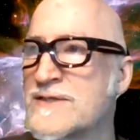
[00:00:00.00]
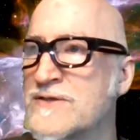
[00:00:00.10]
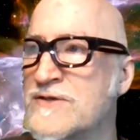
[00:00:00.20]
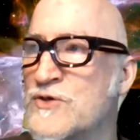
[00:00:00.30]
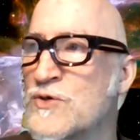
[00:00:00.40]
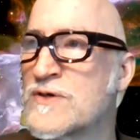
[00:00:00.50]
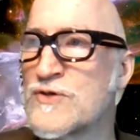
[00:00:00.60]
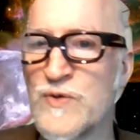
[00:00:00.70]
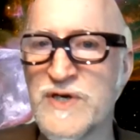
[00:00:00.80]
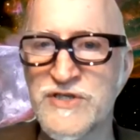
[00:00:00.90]
the, the Oracle
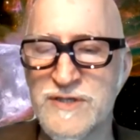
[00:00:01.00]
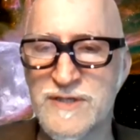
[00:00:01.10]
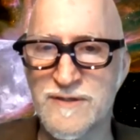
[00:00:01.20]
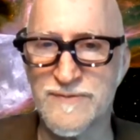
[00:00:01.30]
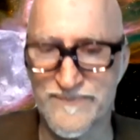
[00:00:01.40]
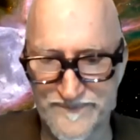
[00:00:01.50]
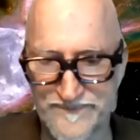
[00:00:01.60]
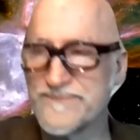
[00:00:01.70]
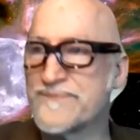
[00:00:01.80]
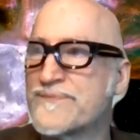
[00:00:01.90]
question here.
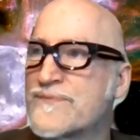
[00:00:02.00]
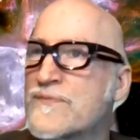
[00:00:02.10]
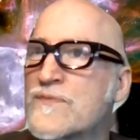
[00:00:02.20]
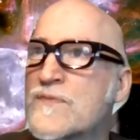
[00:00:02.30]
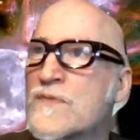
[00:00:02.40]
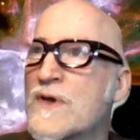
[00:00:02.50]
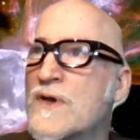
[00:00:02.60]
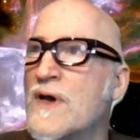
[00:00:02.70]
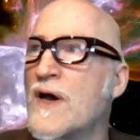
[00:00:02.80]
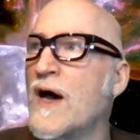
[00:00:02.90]
Okay.
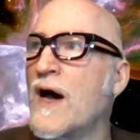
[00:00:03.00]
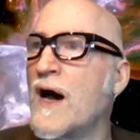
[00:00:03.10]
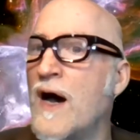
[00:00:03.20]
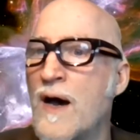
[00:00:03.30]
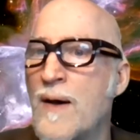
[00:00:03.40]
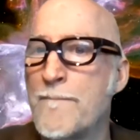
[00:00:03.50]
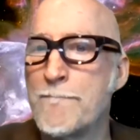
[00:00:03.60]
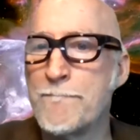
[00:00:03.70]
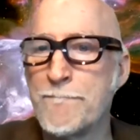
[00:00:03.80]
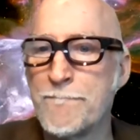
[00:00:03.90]
Um,